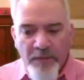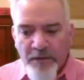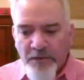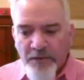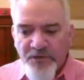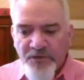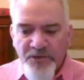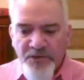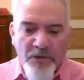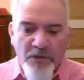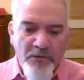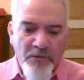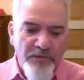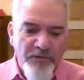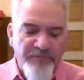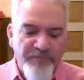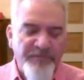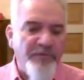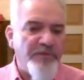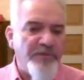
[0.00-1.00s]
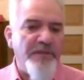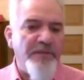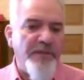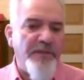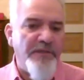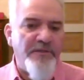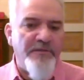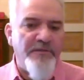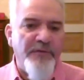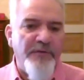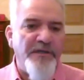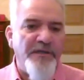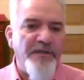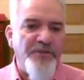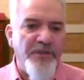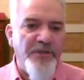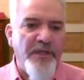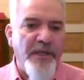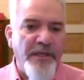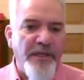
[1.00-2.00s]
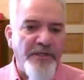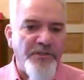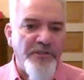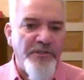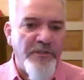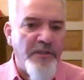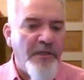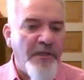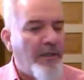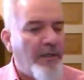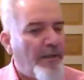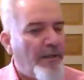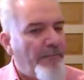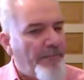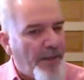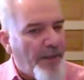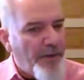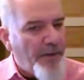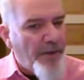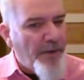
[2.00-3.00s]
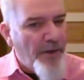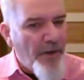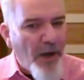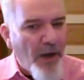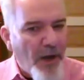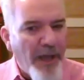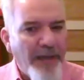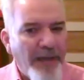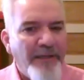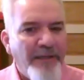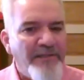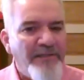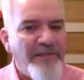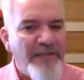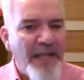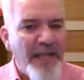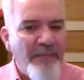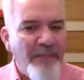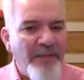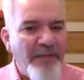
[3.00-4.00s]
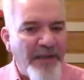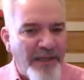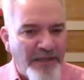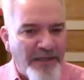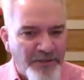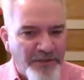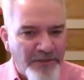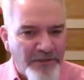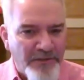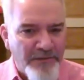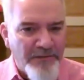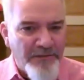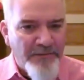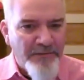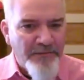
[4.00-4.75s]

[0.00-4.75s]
So the first thing is through education, not examination.